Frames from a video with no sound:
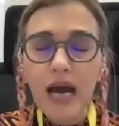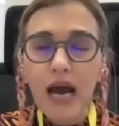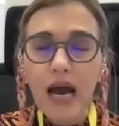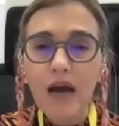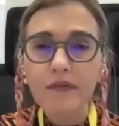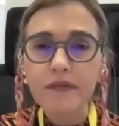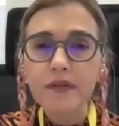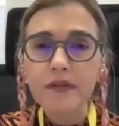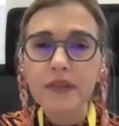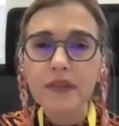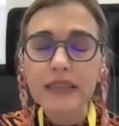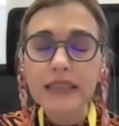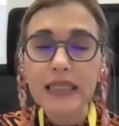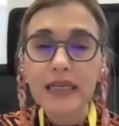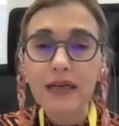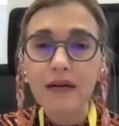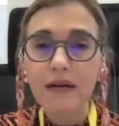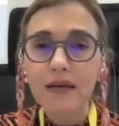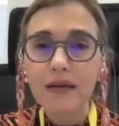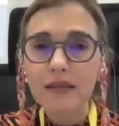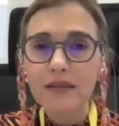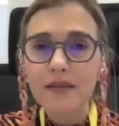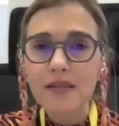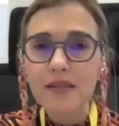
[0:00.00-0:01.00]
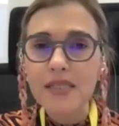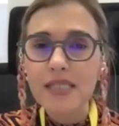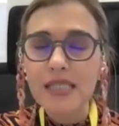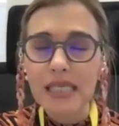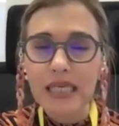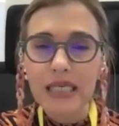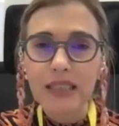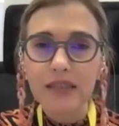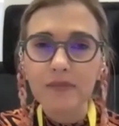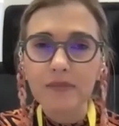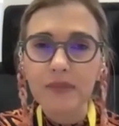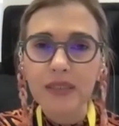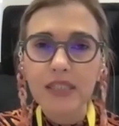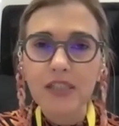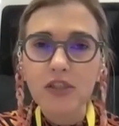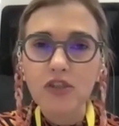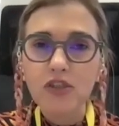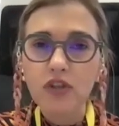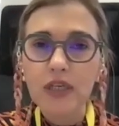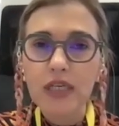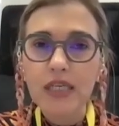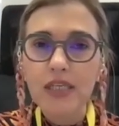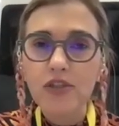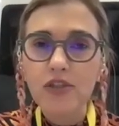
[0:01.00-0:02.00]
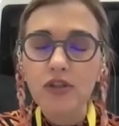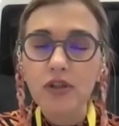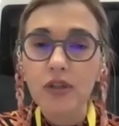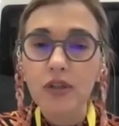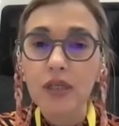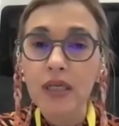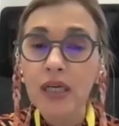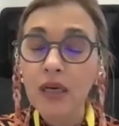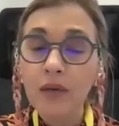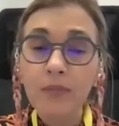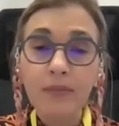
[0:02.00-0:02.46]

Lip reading: after the CAR T cell administration,